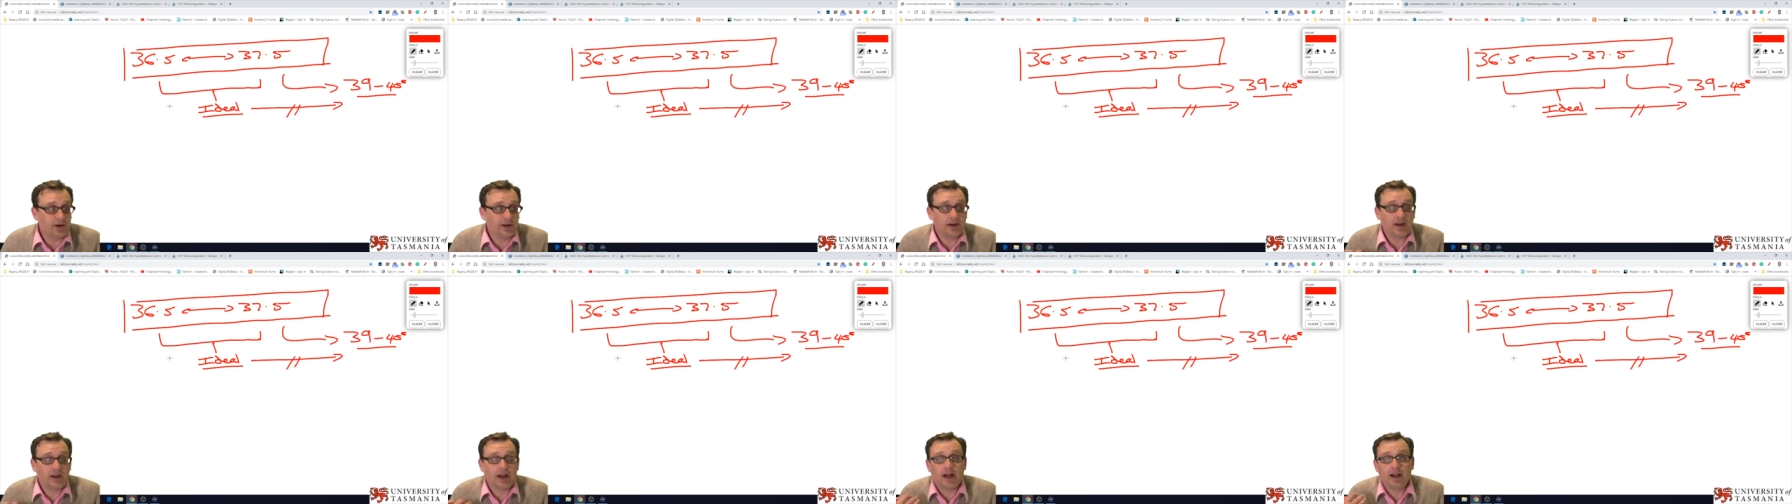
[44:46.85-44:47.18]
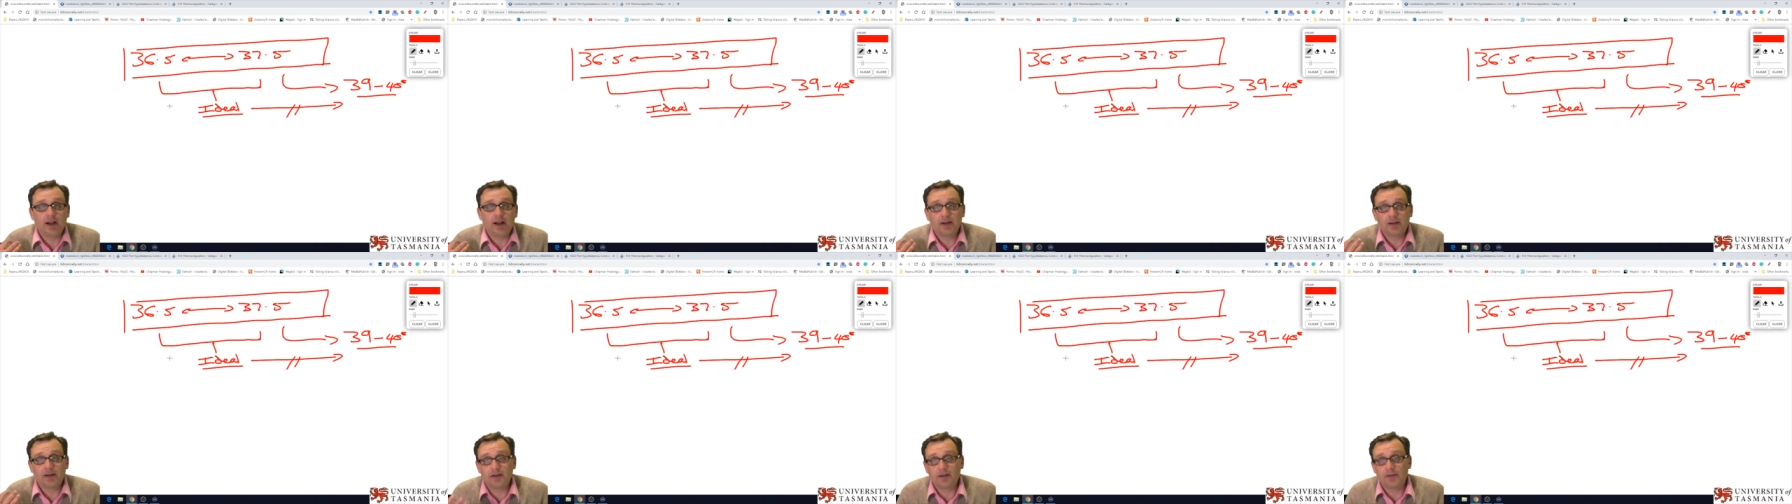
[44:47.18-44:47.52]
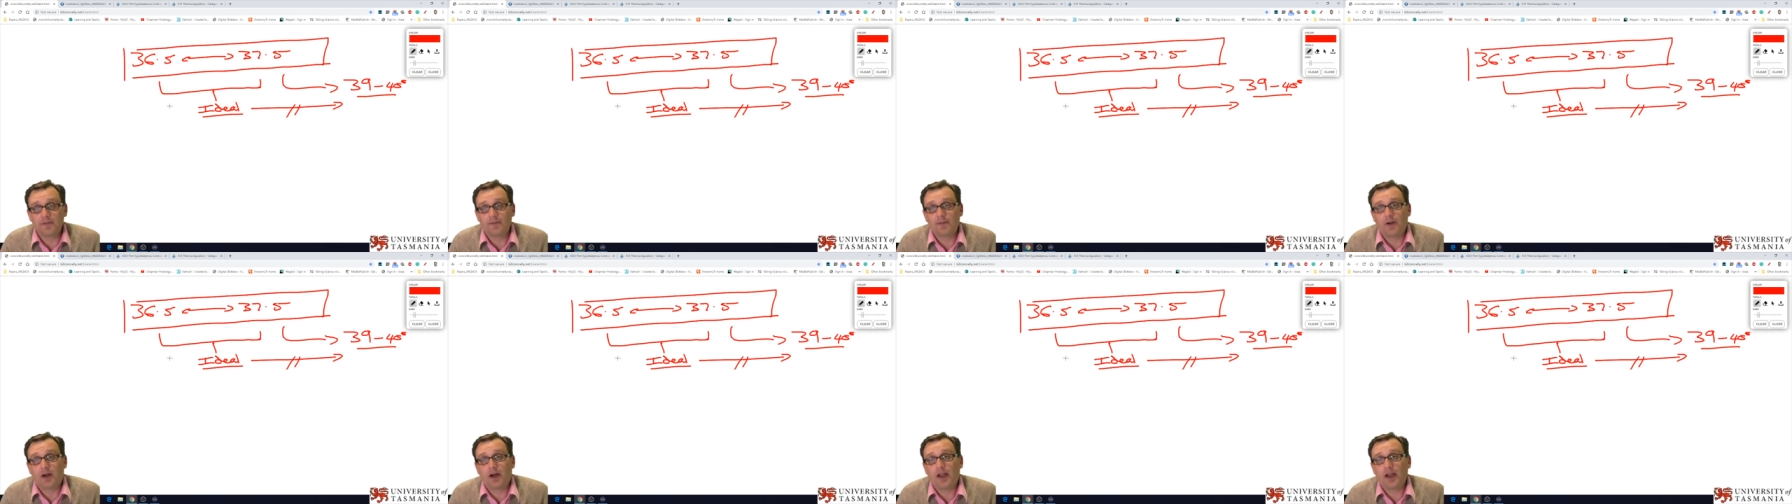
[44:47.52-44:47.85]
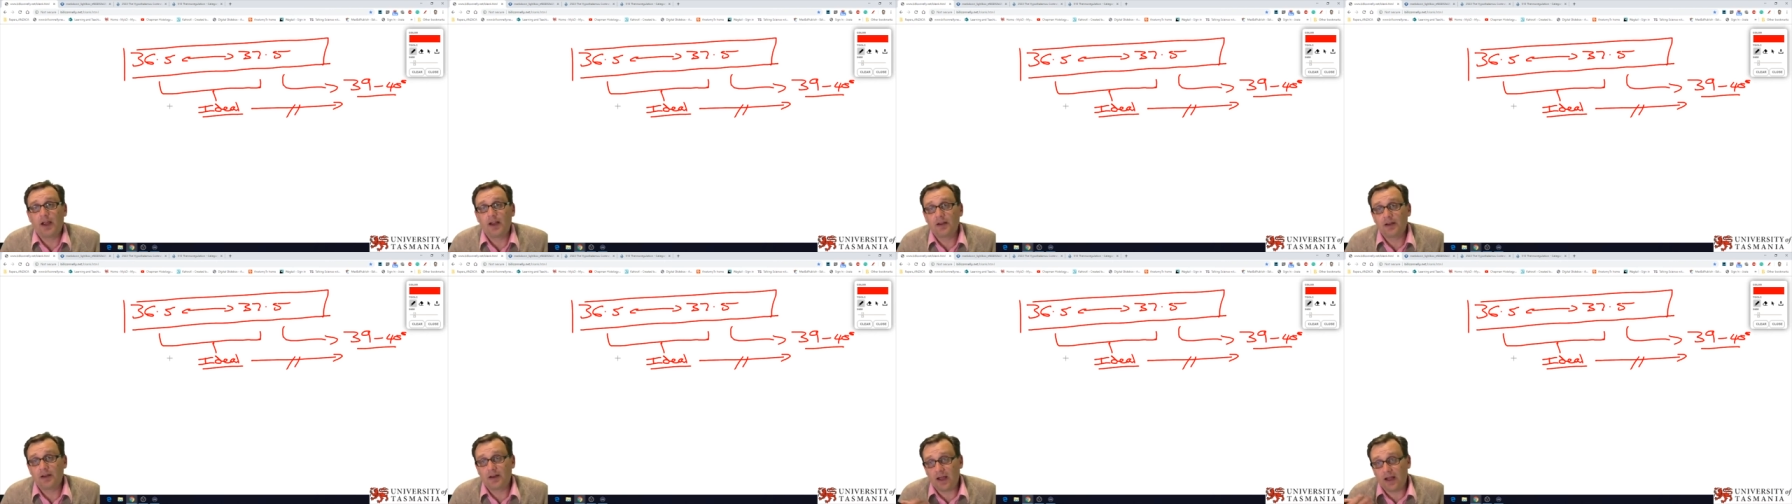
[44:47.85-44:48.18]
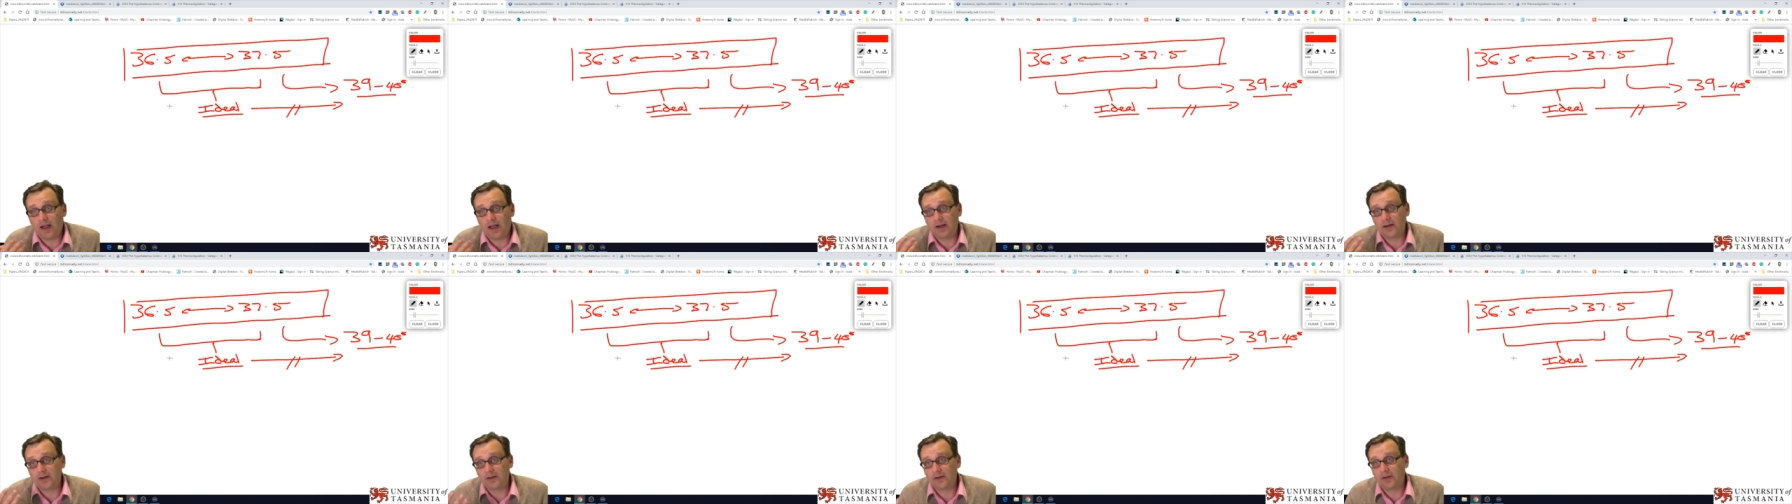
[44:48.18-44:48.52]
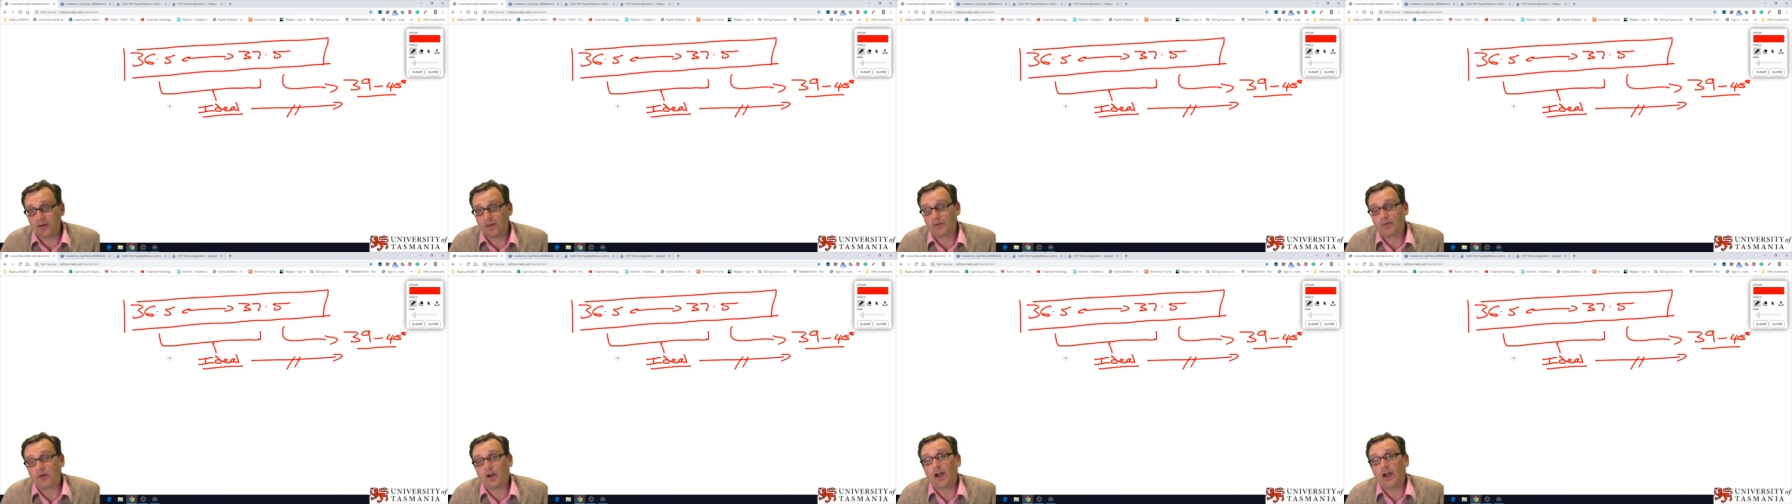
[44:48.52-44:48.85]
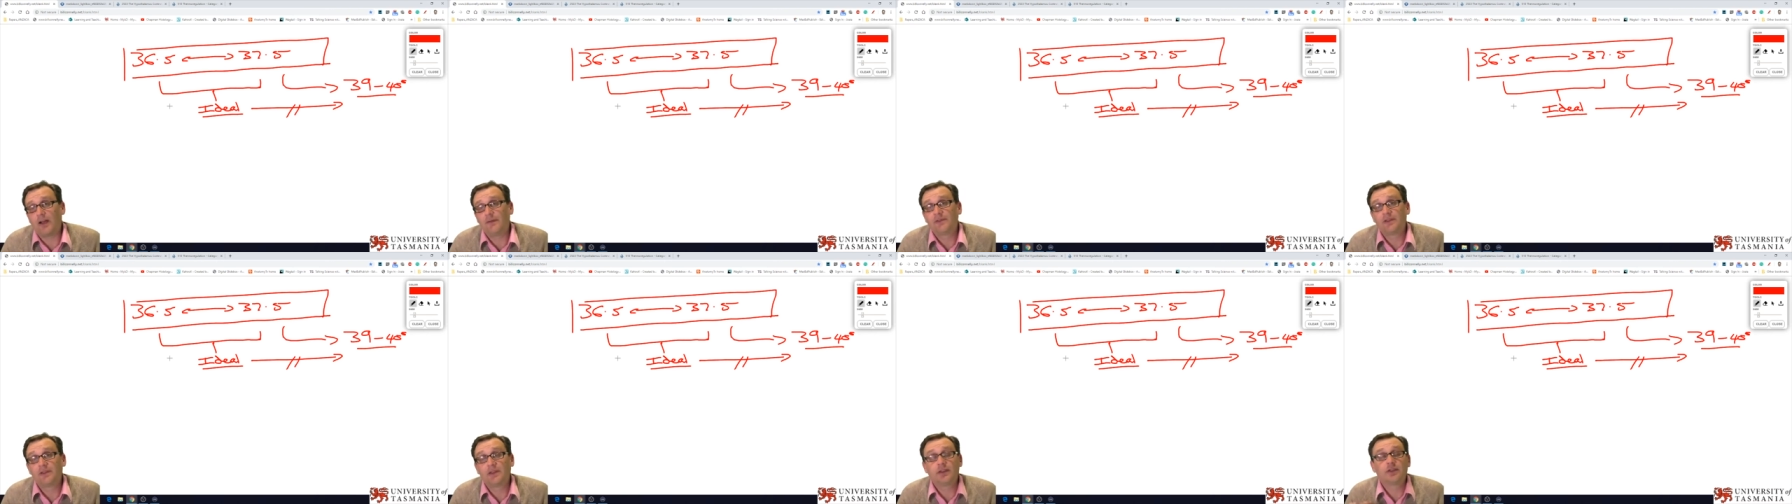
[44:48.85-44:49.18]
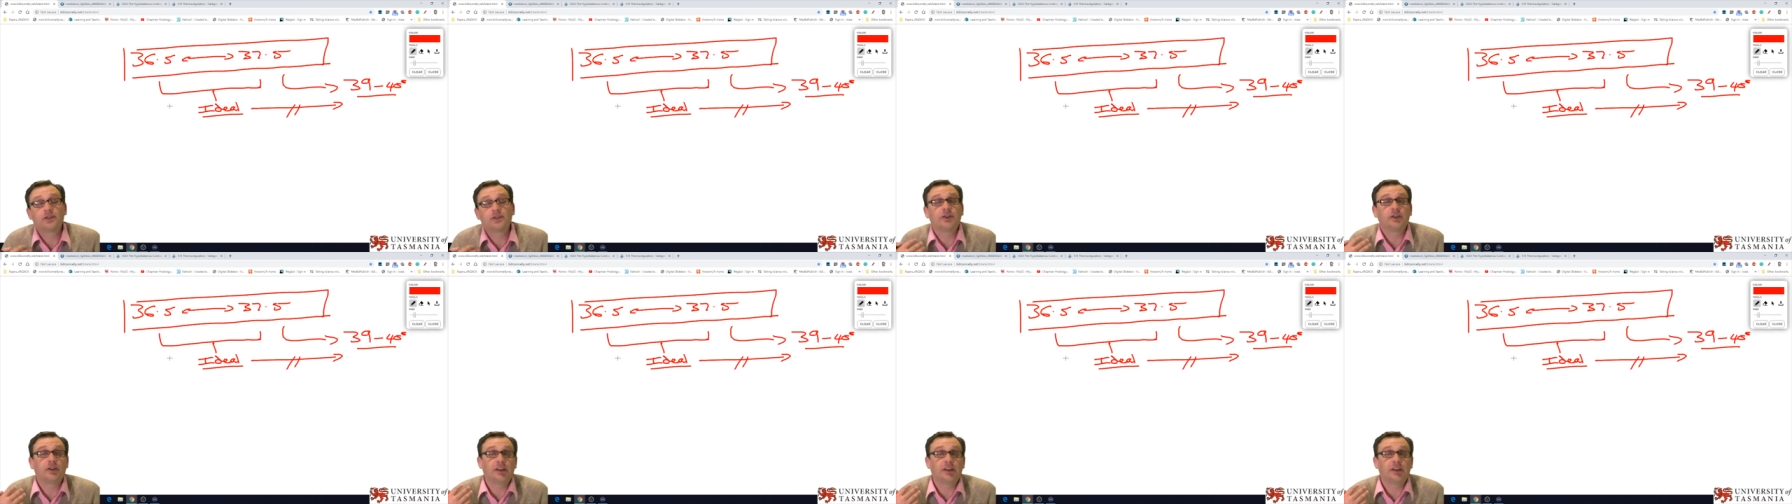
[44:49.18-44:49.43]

they find it harder to divide and harder to thrive.